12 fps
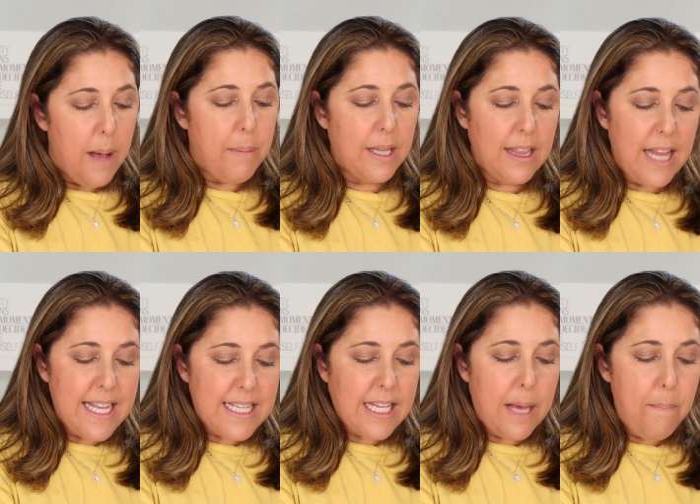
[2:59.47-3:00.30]
But
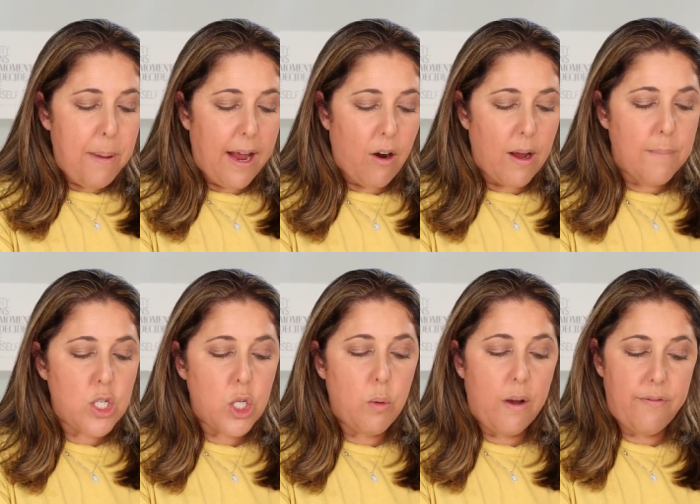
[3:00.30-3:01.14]
let's compare them
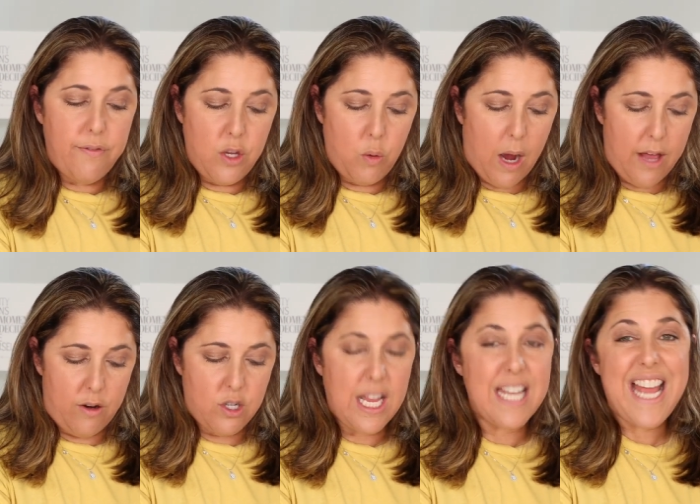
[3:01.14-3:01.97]
to a few
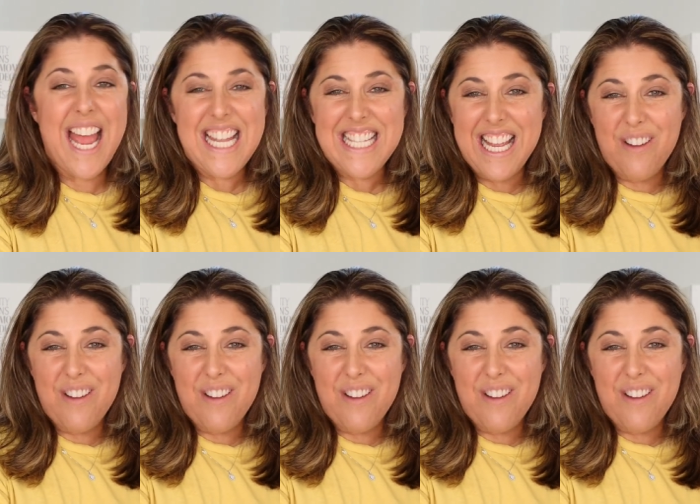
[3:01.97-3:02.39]
others. And, and